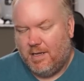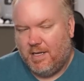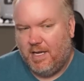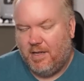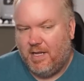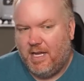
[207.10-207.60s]

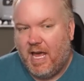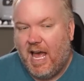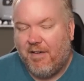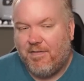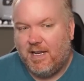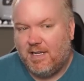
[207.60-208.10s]
the the
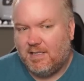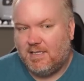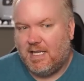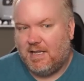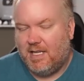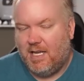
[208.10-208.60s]
evidence
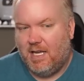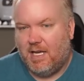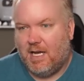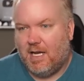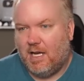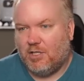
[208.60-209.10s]
that
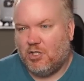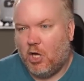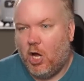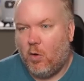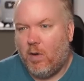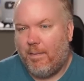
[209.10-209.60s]
the uh,
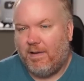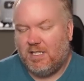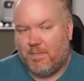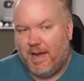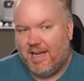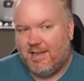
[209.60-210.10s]
assault
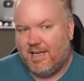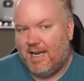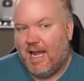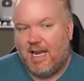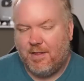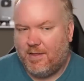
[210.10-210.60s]
weapons ban did
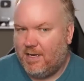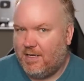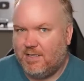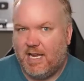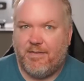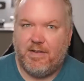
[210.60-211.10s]
anything
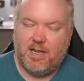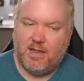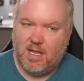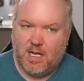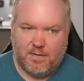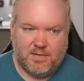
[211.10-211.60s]
to save any
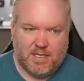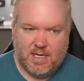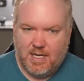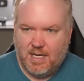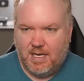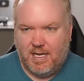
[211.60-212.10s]
lives
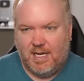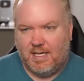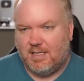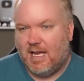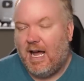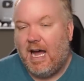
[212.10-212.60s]

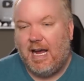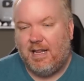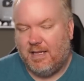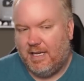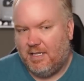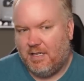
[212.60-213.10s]
is
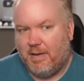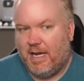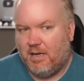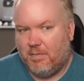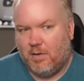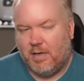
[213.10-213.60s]
highly
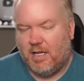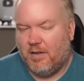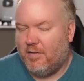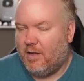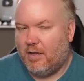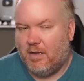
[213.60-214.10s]
debatable, and
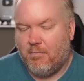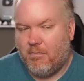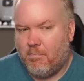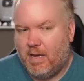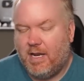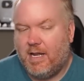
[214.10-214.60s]
the and the
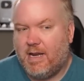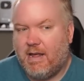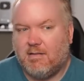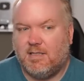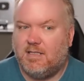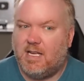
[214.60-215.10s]
meta
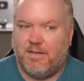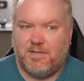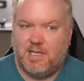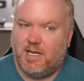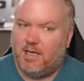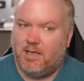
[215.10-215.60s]
analysis I've
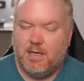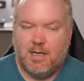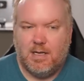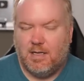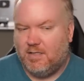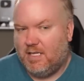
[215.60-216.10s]
seen
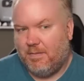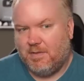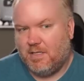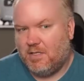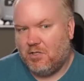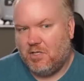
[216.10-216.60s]

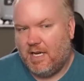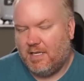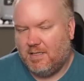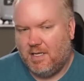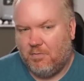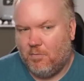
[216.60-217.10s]
seems to
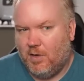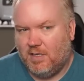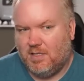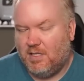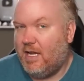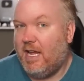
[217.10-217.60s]
suggest it
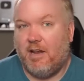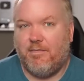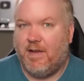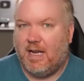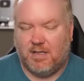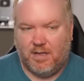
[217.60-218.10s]
was
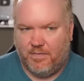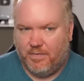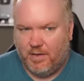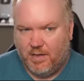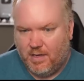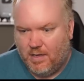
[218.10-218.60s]

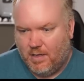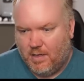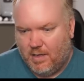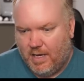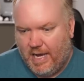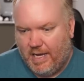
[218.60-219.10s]
ineffective
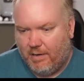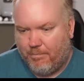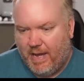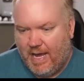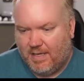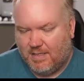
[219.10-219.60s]

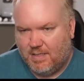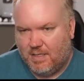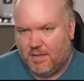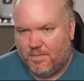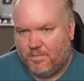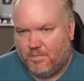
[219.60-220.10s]
at
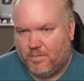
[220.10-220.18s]
best.